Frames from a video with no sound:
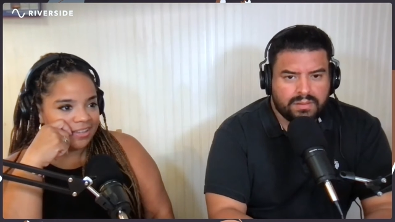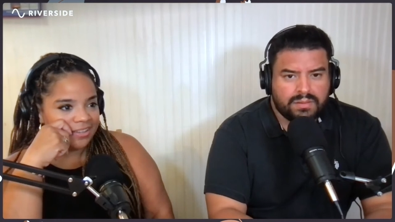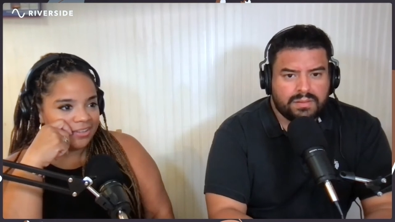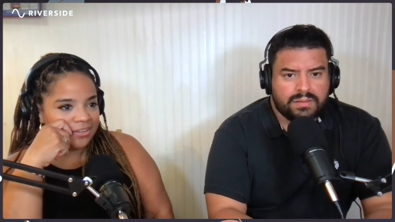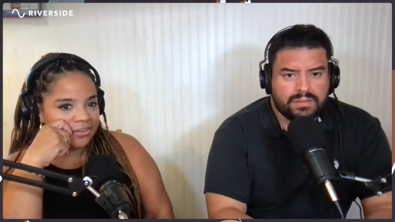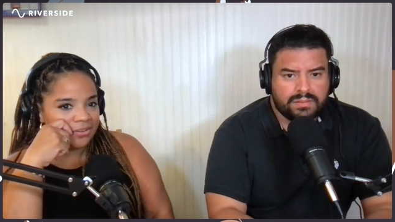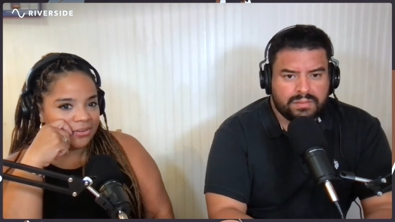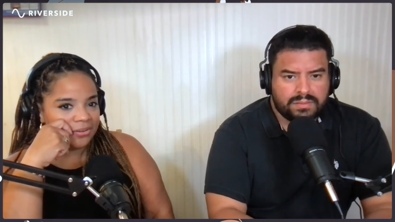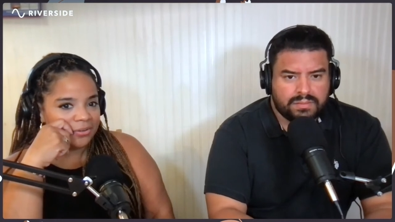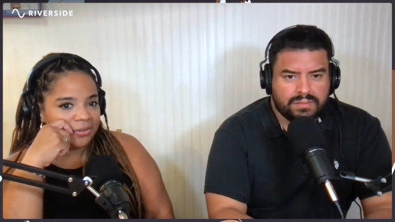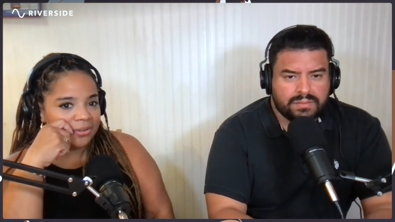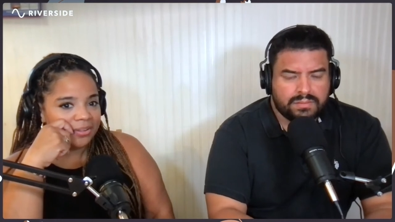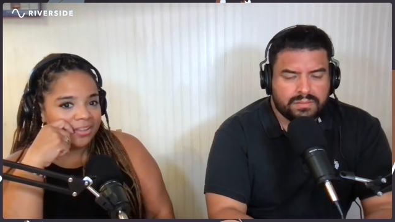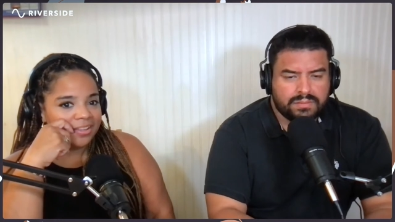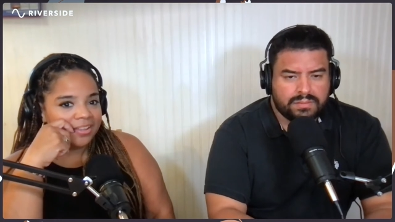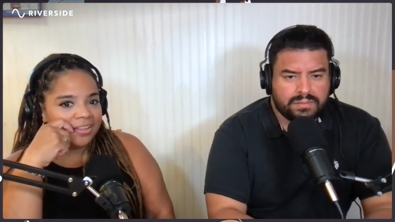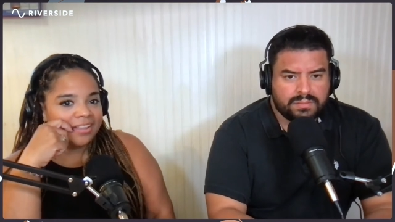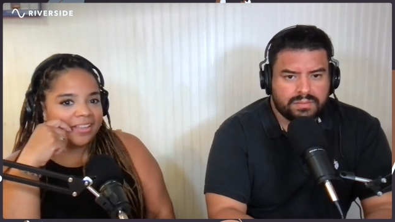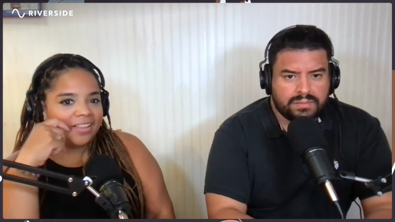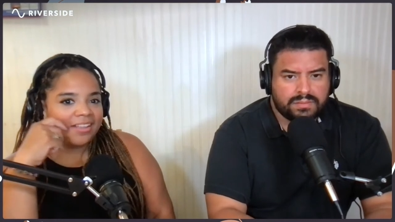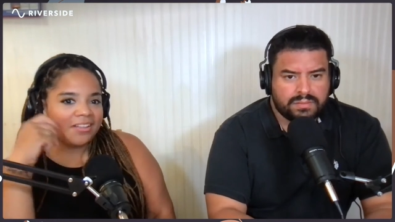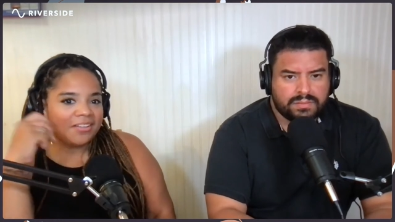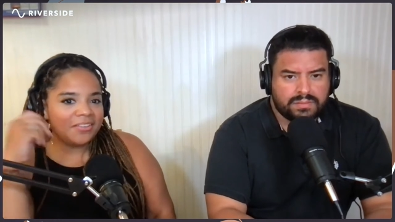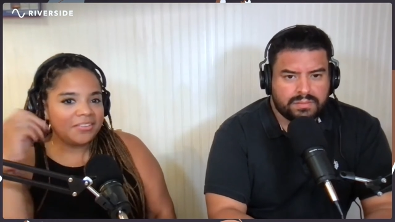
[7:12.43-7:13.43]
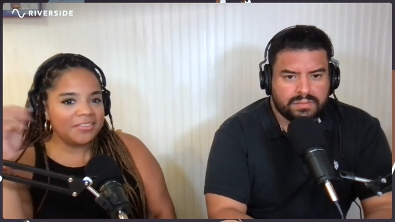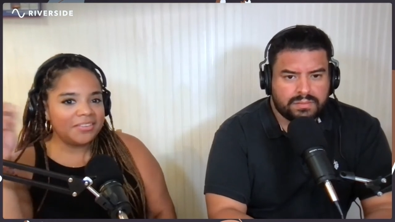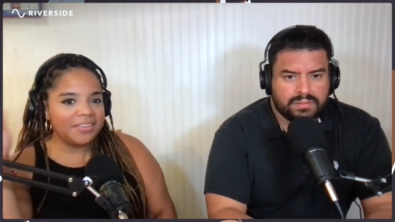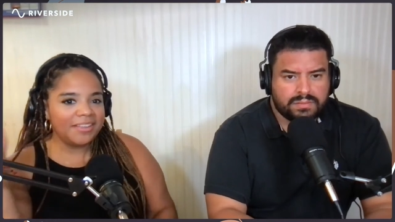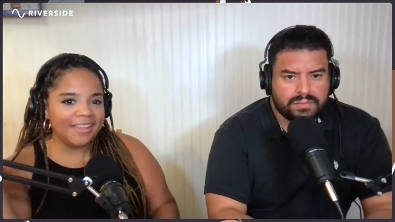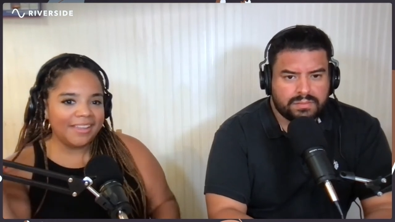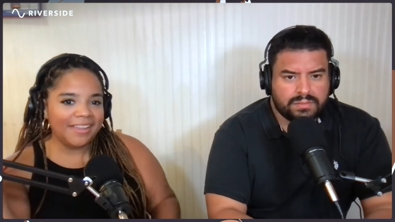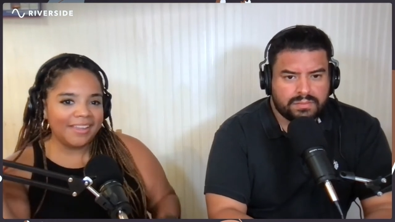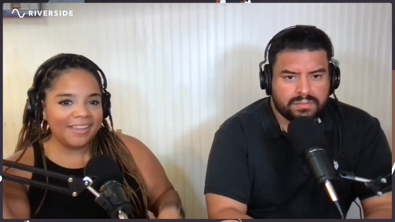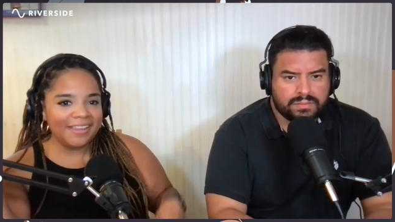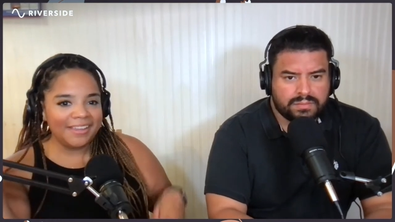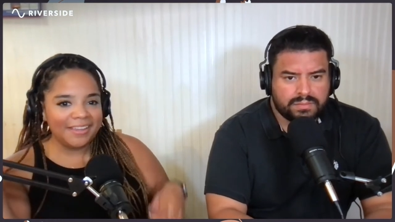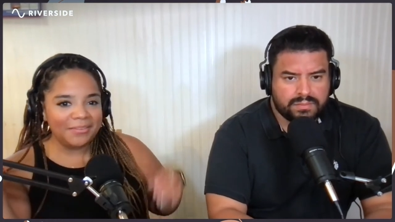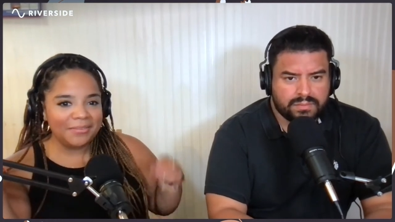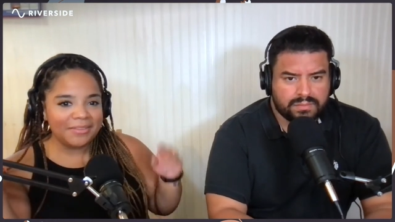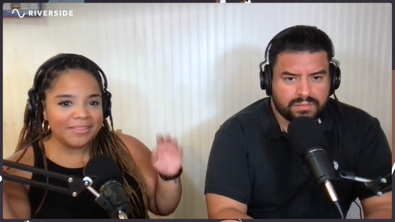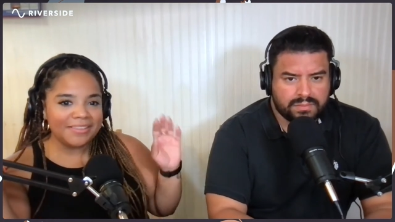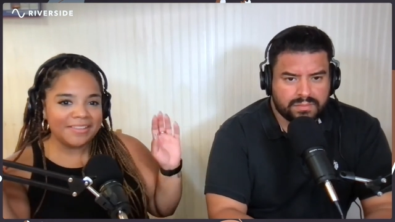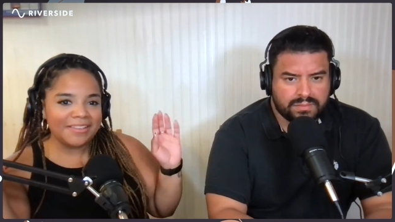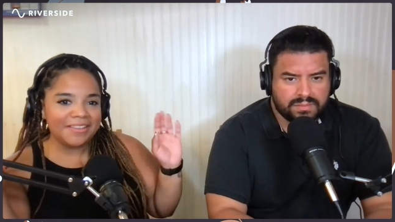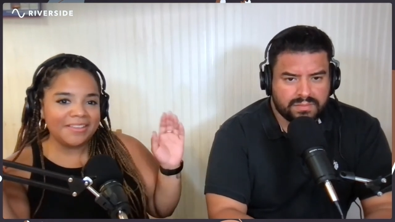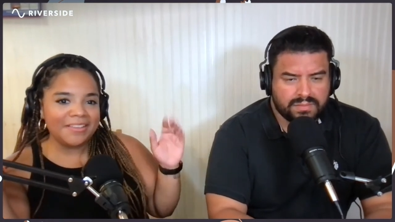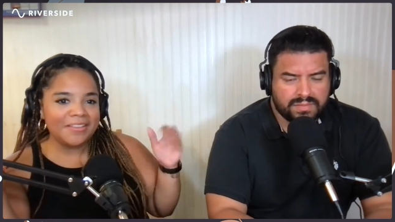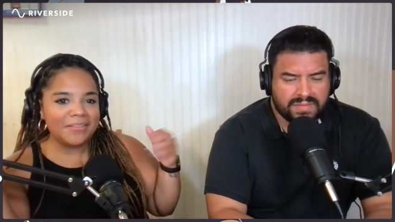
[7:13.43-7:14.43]
Speaker 1: you know, oh hey,
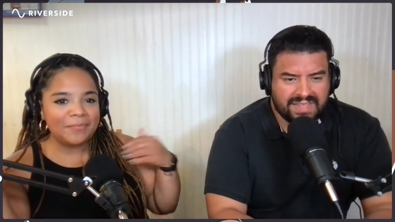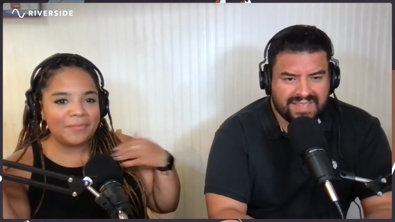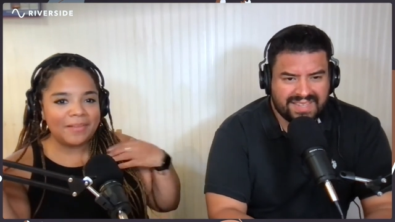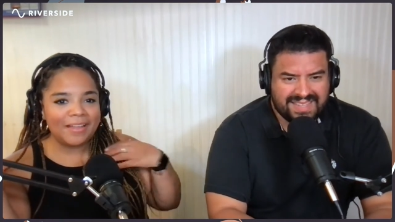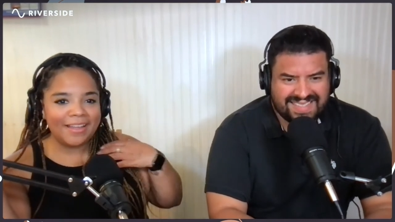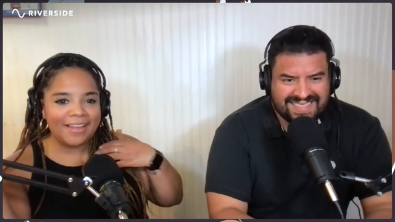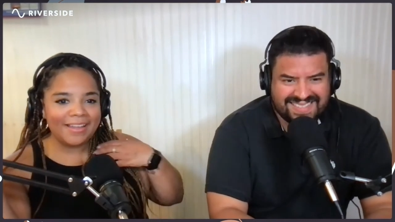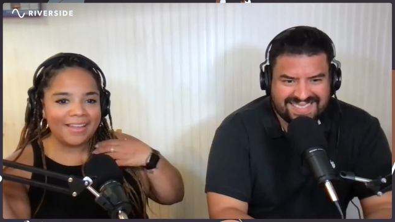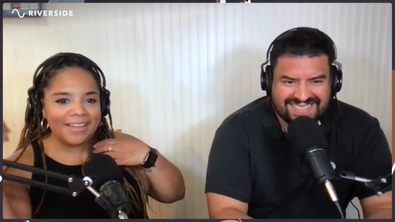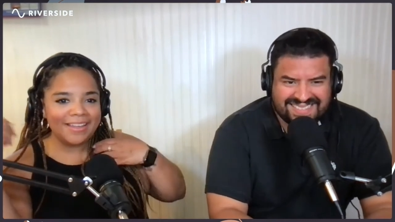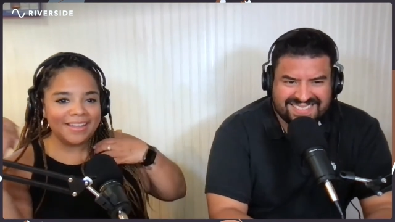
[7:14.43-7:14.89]
what's up? Hi,